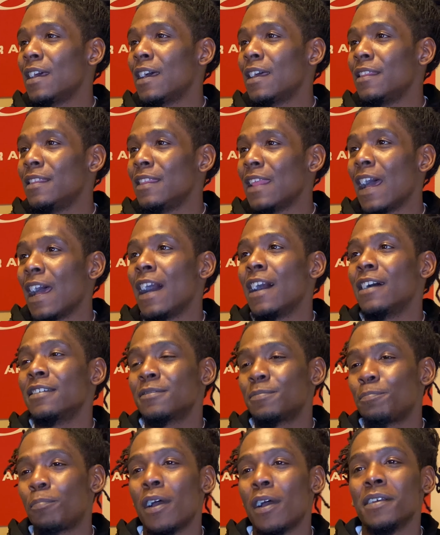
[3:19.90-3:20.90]
now I'll
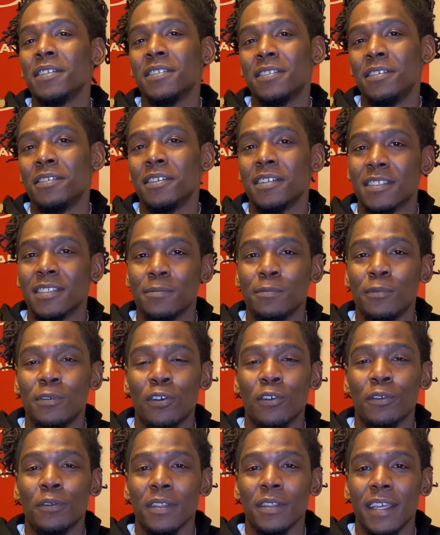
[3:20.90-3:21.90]
probably still get some more
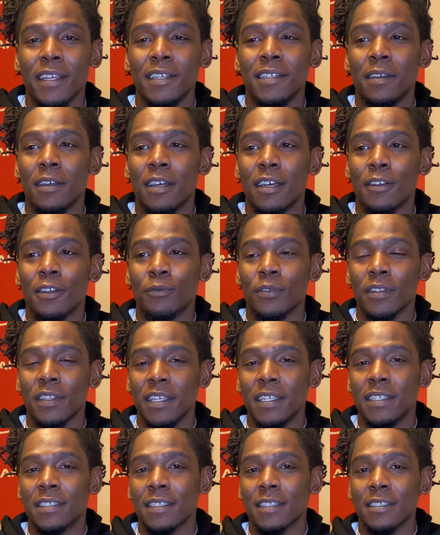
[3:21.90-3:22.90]
uh,
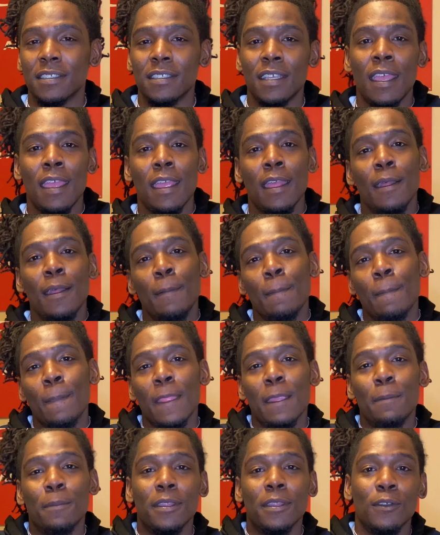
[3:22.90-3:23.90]
releases.
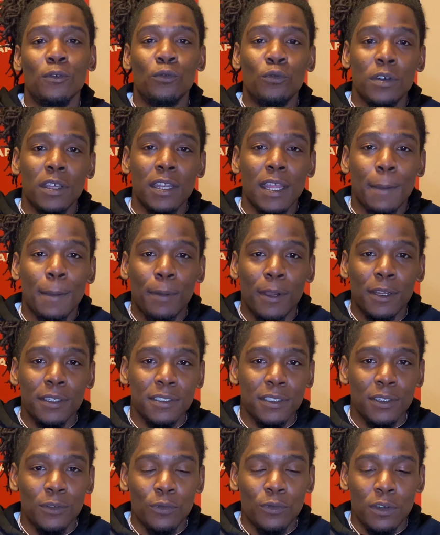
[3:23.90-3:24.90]
But the one I
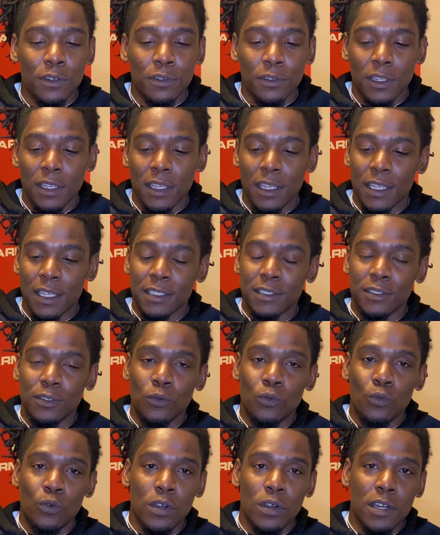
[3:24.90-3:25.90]
personally want is the
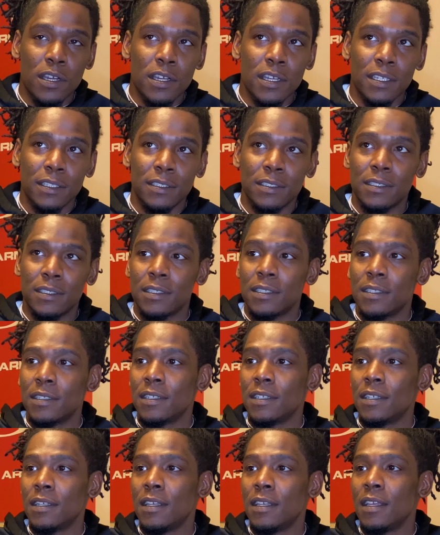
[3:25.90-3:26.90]
ones,
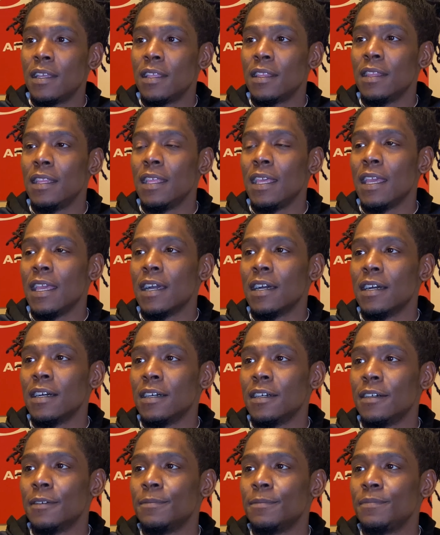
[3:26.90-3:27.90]
the uh,
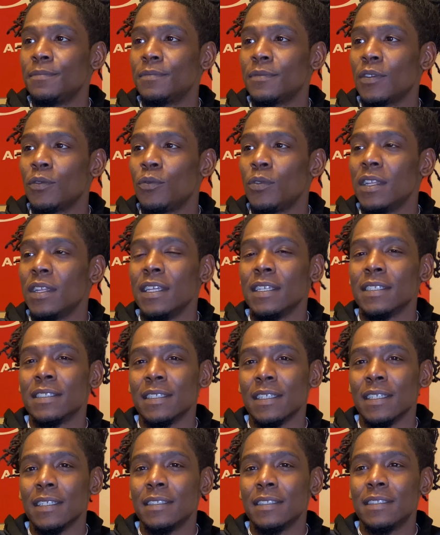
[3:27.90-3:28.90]
what is
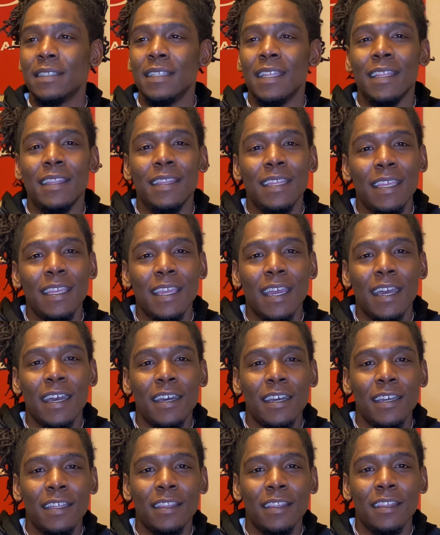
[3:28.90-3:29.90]
it? The
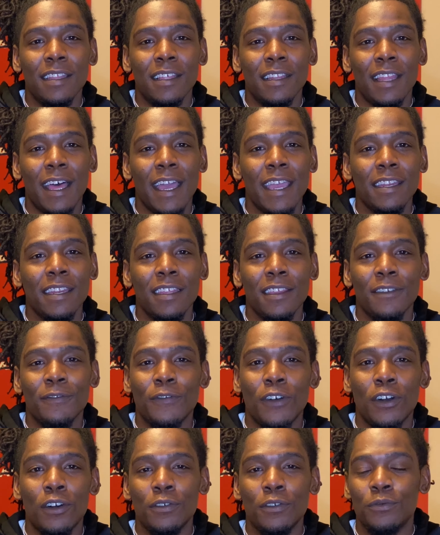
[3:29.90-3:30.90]
neon, the lightning
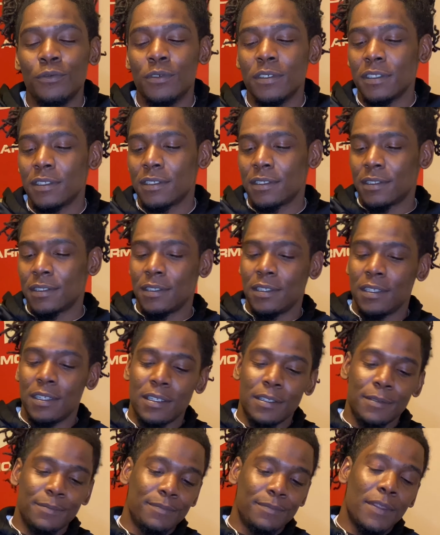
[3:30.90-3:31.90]
vault ones.
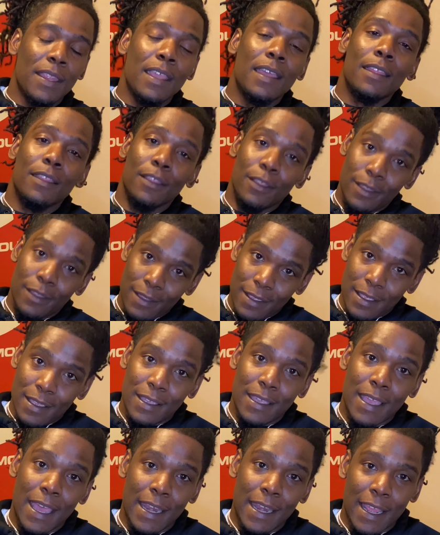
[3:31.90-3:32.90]

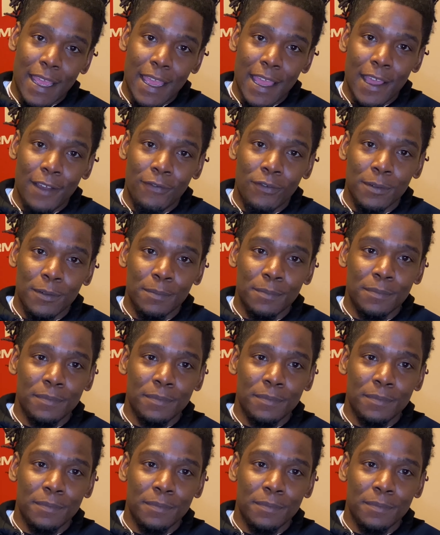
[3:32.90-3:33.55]
Gotta have them.